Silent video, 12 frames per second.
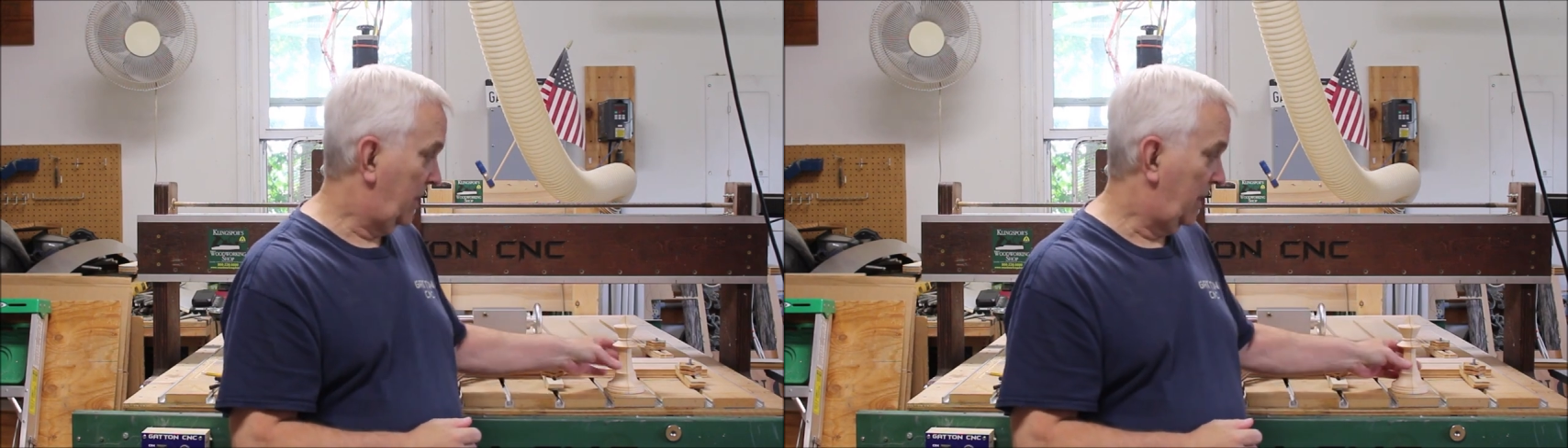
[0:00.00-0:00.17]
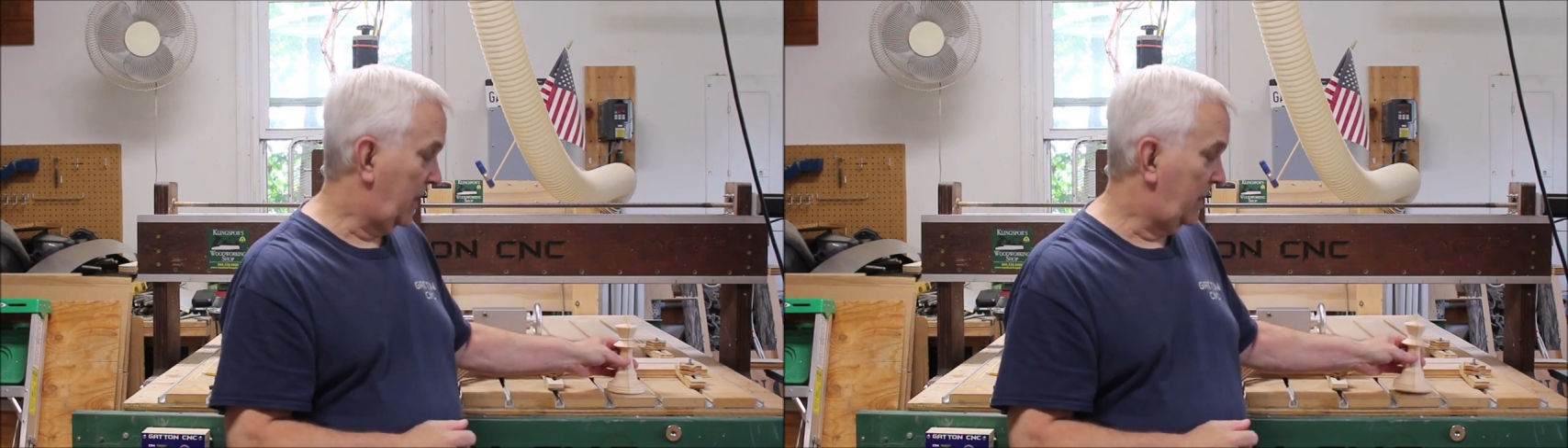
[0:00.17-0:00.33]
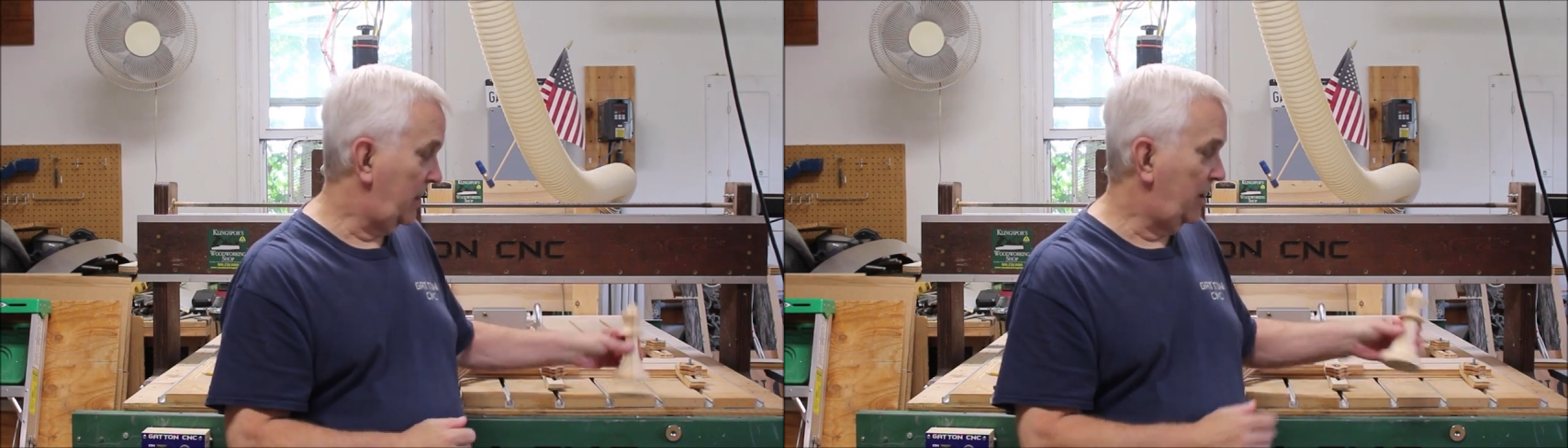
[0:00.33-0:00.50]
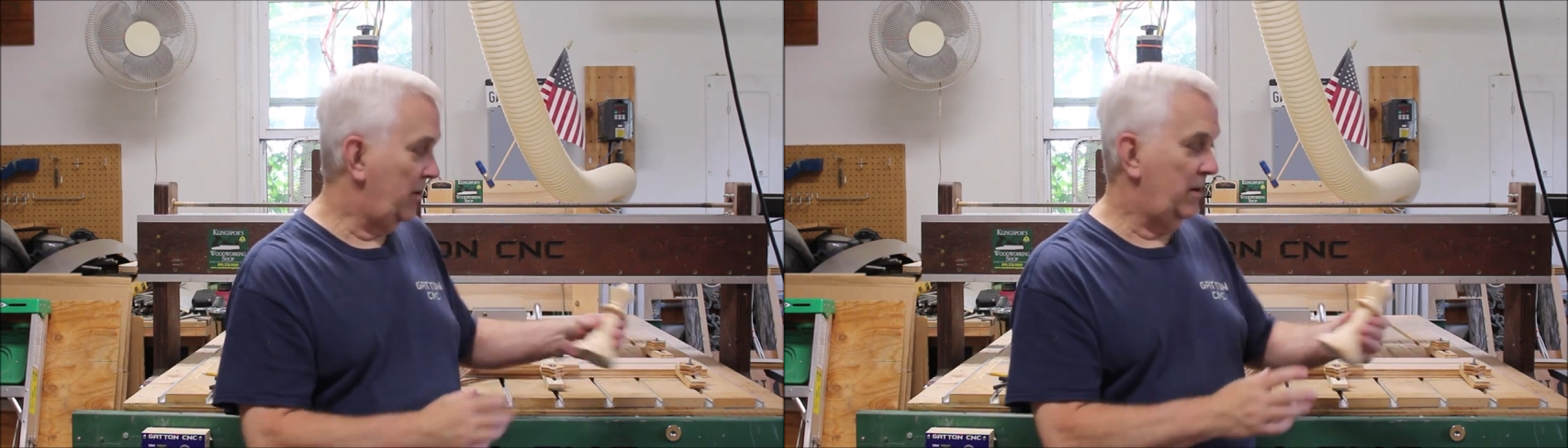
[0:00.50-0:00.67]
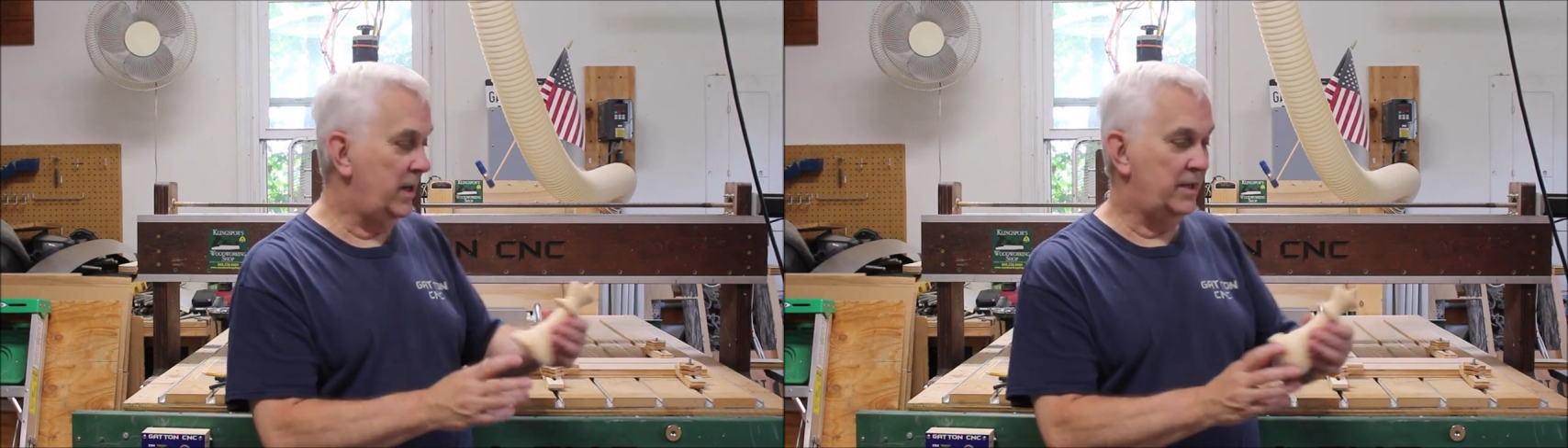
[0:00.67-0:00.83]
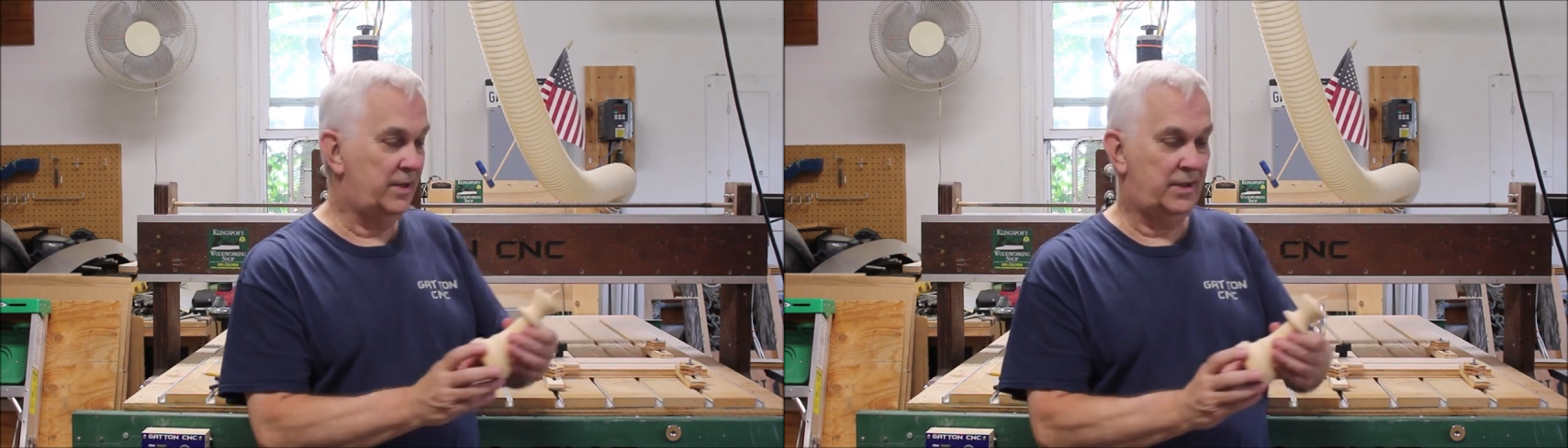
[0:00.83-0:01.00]
And
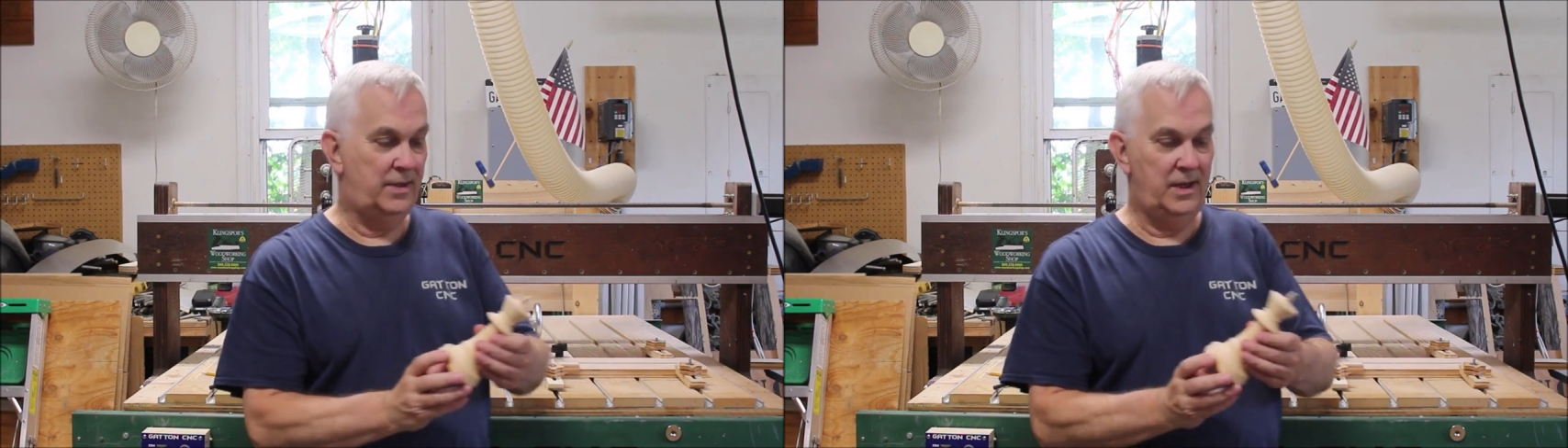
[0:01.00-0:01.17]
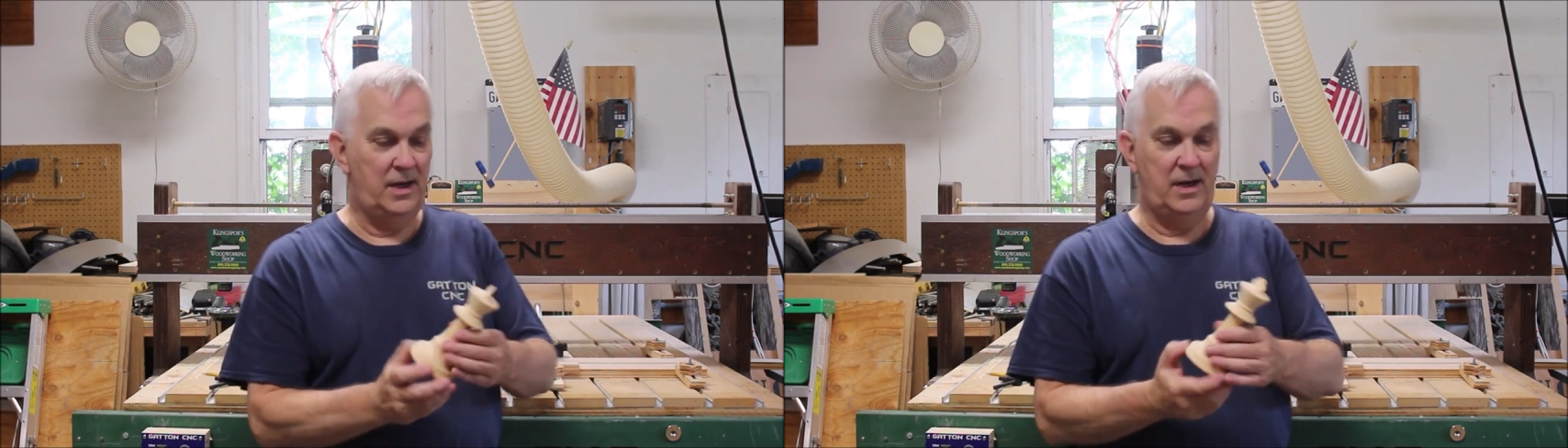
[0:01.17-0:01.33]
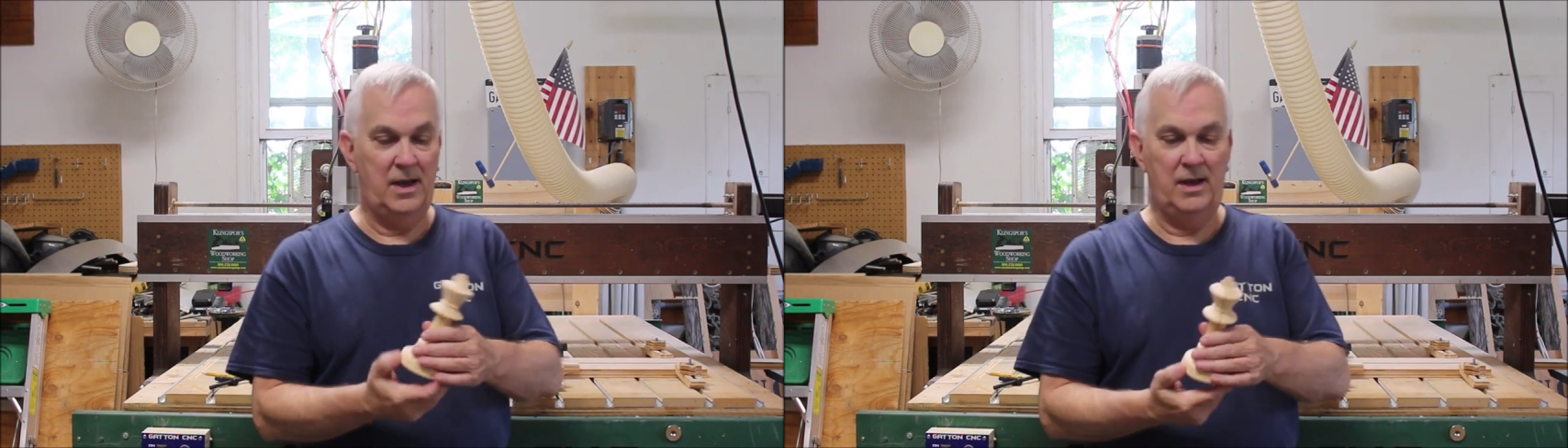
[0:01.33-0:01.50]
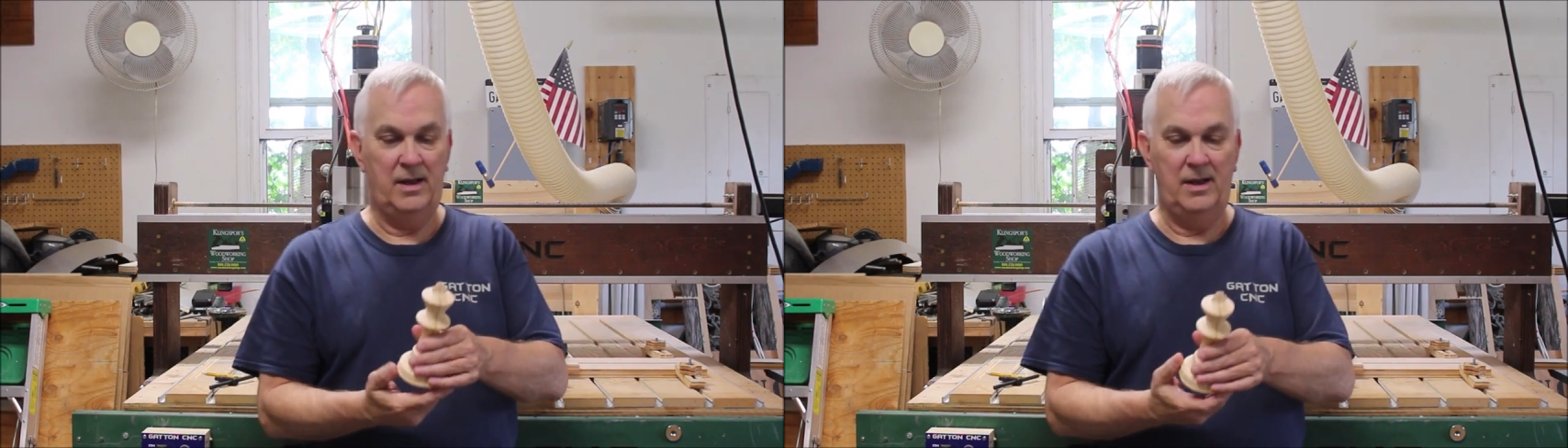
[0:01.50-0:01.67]
here is the